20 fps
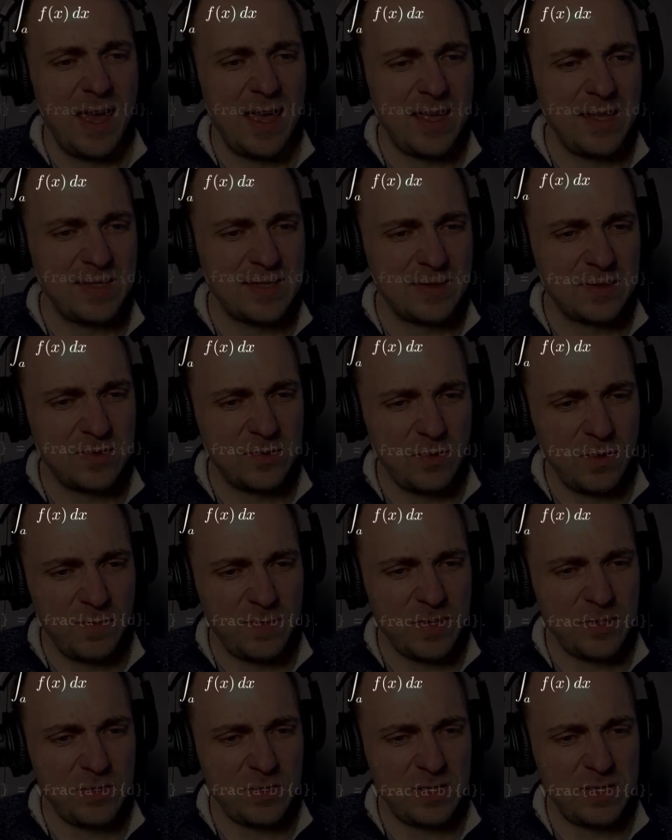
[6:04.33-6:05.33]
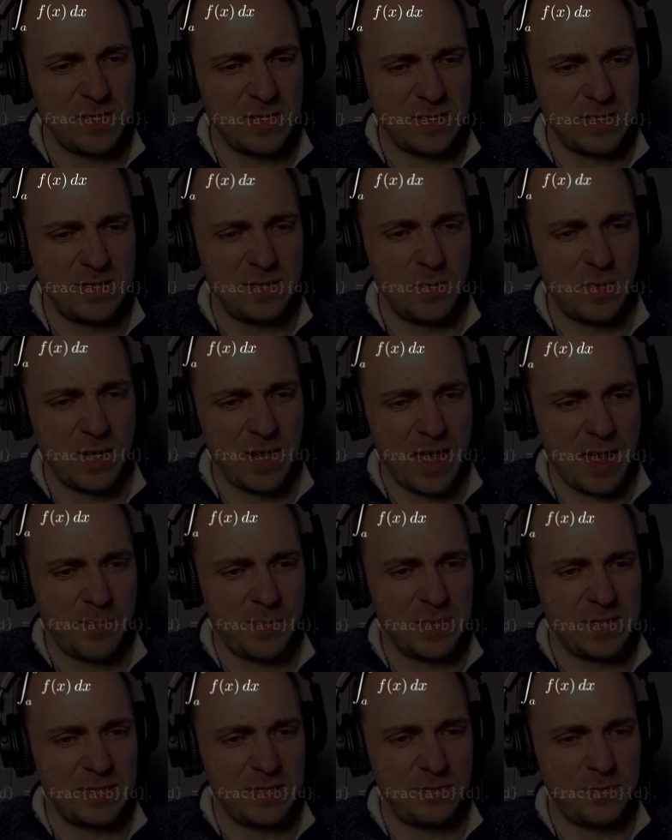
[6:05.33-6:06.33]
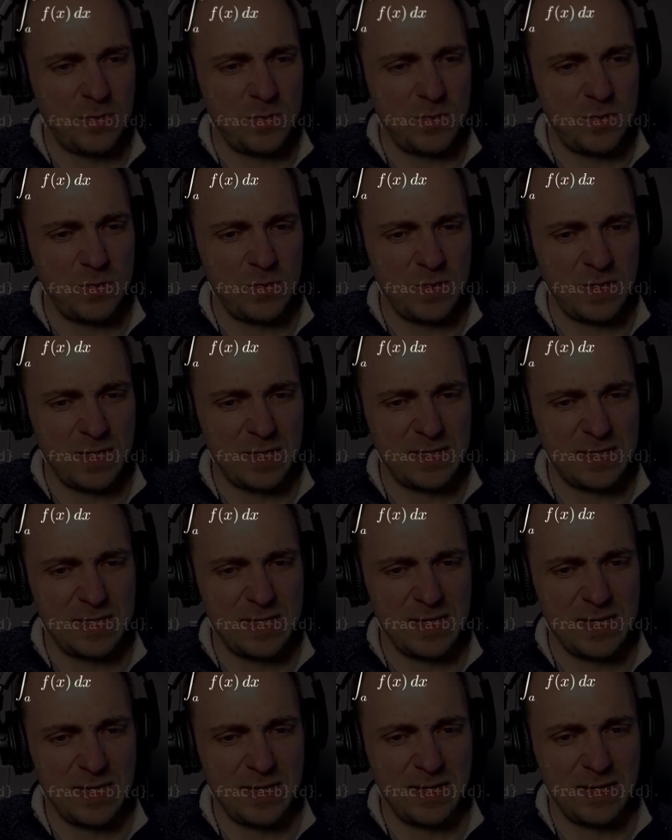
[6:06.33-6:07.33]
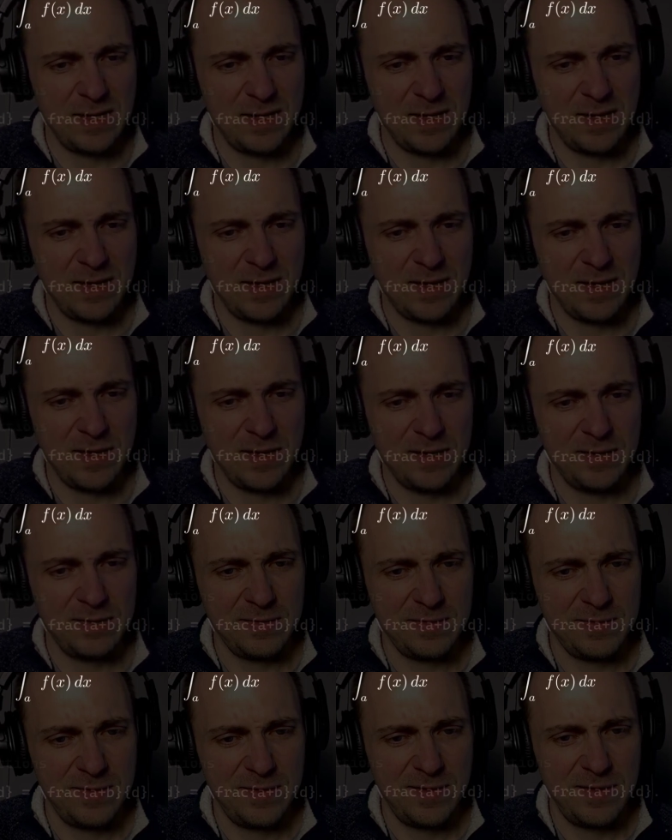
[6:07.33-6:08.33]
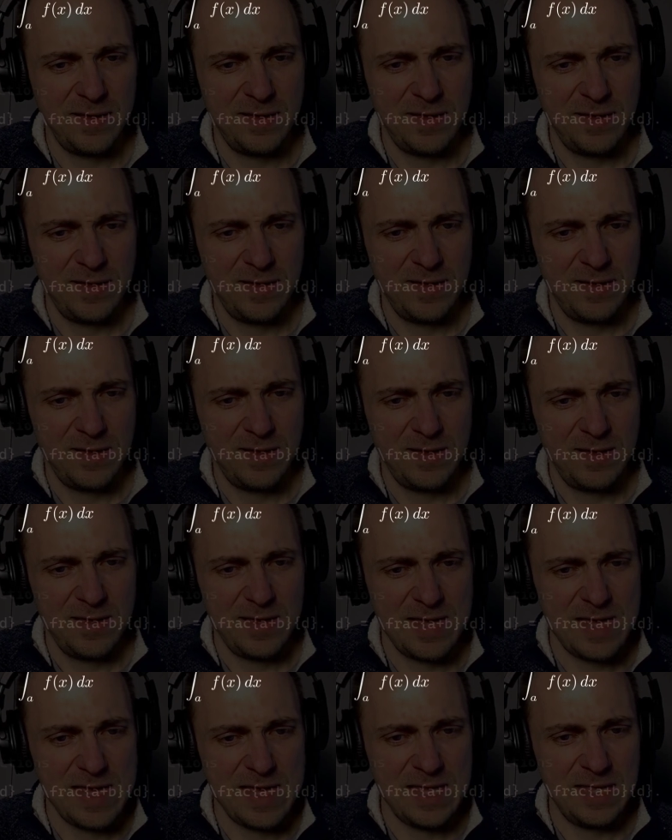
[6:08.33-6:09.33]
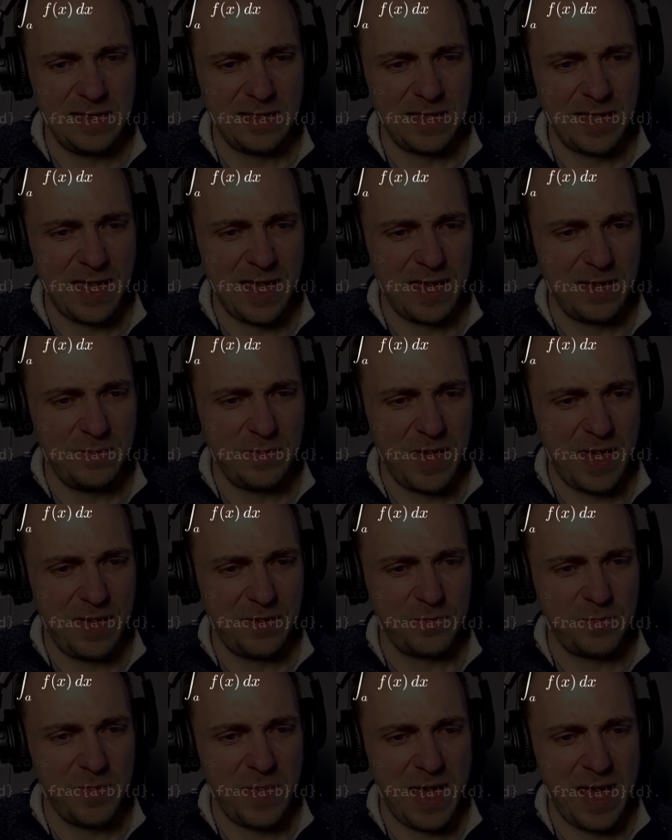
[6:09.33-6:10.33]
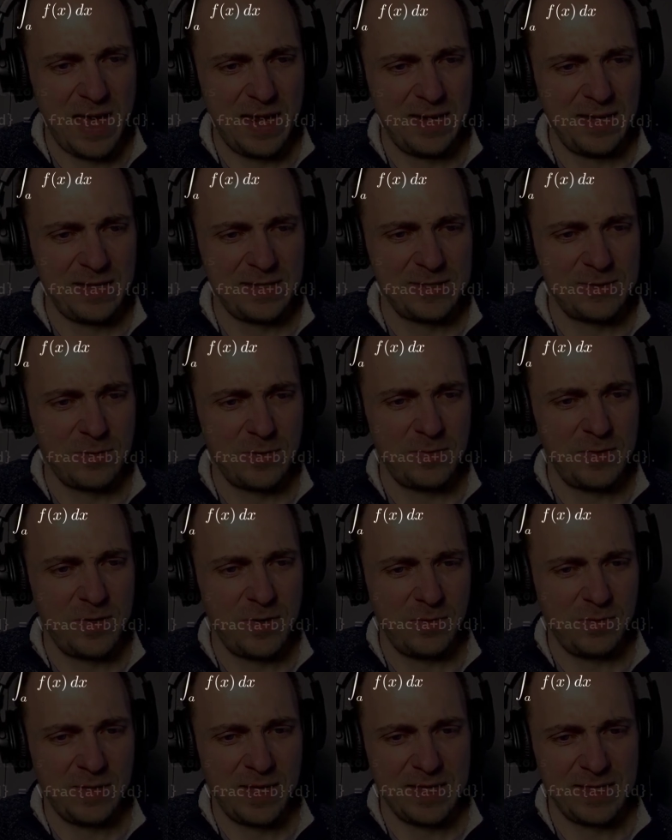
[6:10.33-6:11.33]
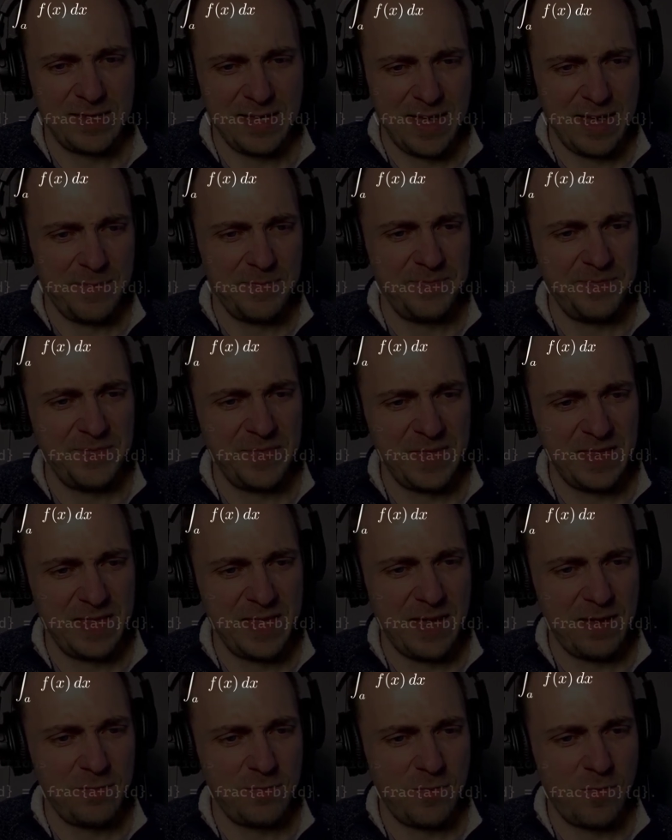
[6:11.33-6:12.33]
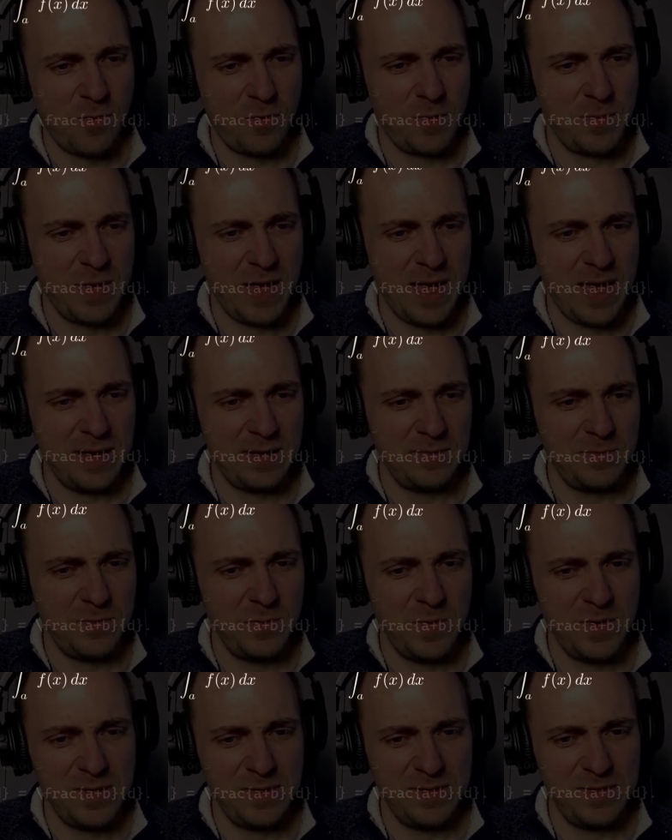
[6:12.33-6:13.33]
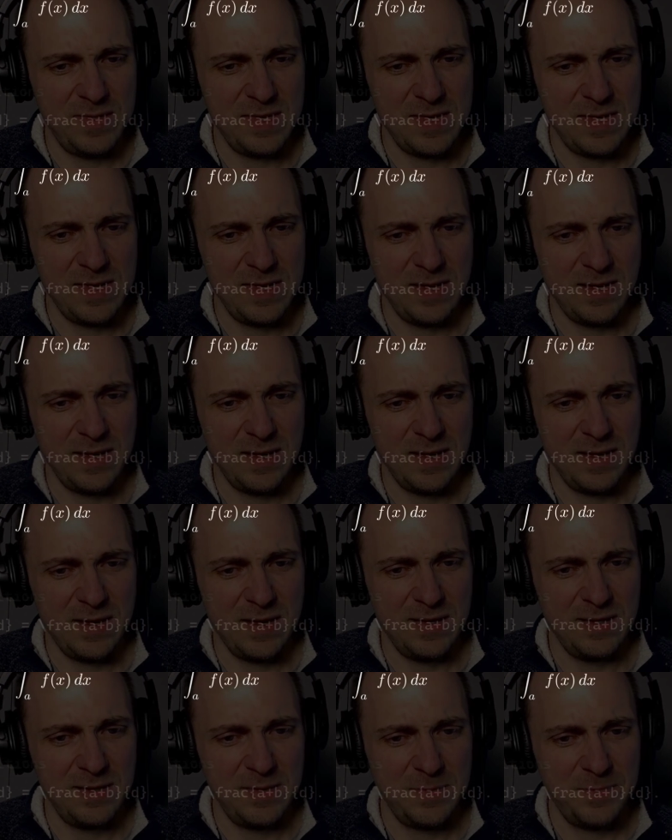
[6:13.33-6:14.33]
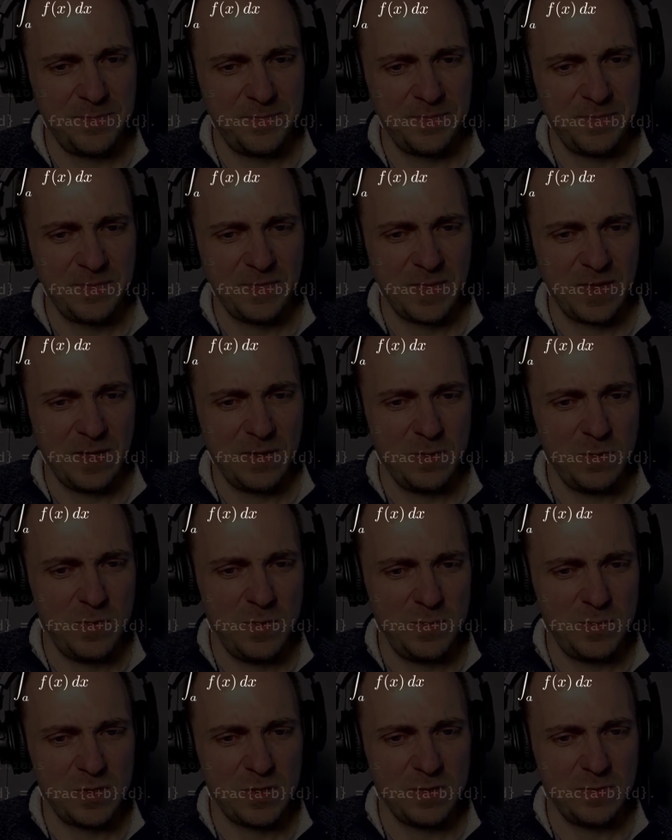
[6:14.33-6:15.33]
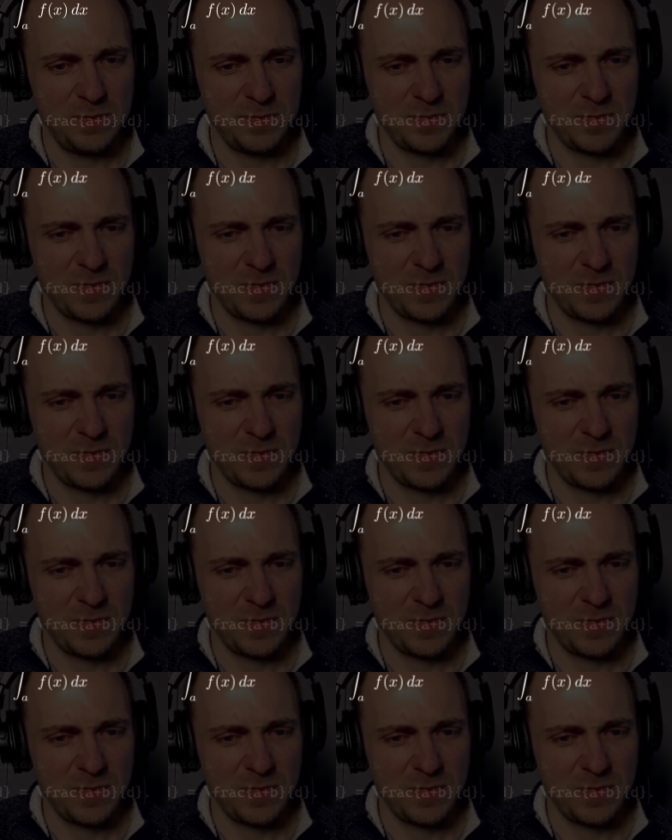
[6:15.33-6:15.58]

It's sort of interesting to see what happens if you do this in uh, inline mathematics, or if you don't like that, that format with the uh, whoops